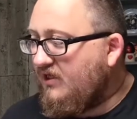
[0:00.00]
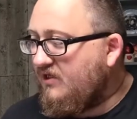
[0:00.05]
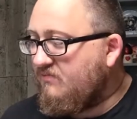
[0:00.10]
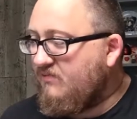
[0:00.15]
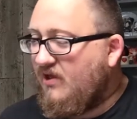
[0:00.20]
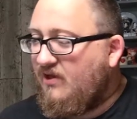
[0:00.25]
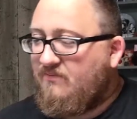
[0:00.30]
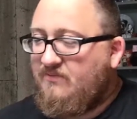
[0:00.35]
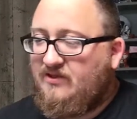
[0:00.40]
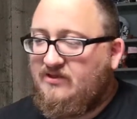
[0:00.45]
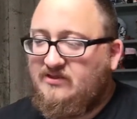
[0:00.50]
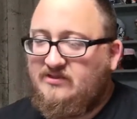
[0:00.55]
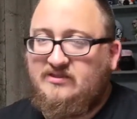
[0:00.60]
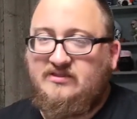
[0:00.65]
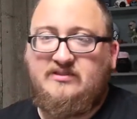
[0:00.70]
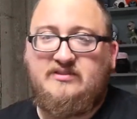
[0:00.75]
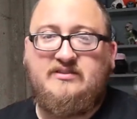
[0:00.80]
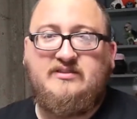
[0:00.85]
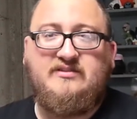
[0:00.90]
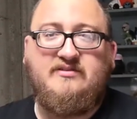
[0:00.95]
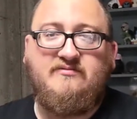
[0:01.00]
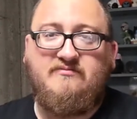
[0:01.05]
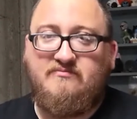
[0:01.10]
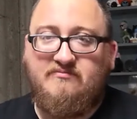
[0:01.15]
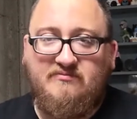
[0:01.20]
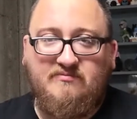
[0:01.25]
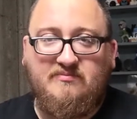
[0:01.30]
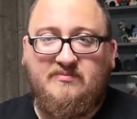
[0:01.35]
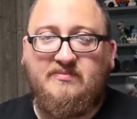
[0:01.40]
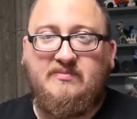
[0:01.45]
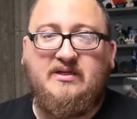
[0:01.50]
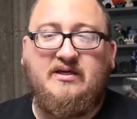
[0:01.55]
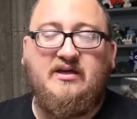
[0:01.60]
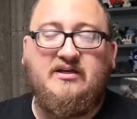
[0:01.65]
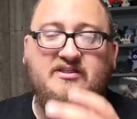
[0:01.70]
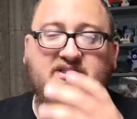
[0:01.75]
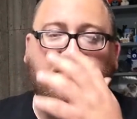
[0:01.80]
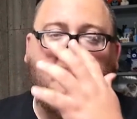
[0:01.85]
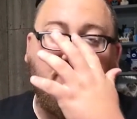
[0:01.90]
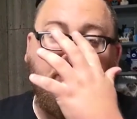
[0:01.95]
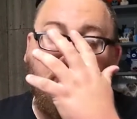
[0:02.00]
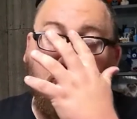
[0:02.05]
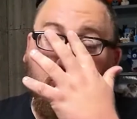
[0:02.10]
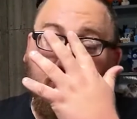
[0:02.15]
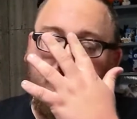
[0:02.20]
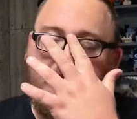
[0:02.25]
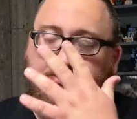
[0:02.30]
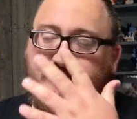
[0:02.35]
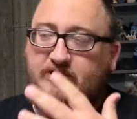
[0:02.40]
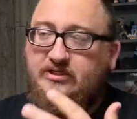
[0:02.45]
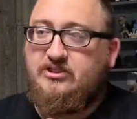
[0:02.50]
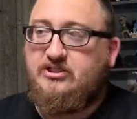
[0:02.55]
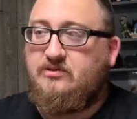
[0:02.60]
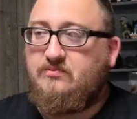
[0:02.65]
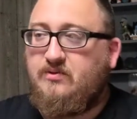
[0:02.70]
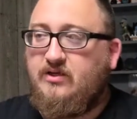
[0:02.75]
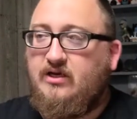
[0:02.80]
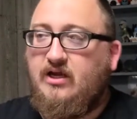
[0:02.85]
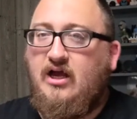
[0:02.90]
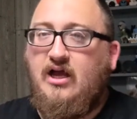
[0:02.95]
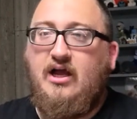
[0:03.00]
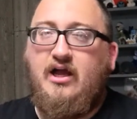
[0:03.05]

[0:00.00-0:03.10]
and maybe this is because I'm a poor musician, but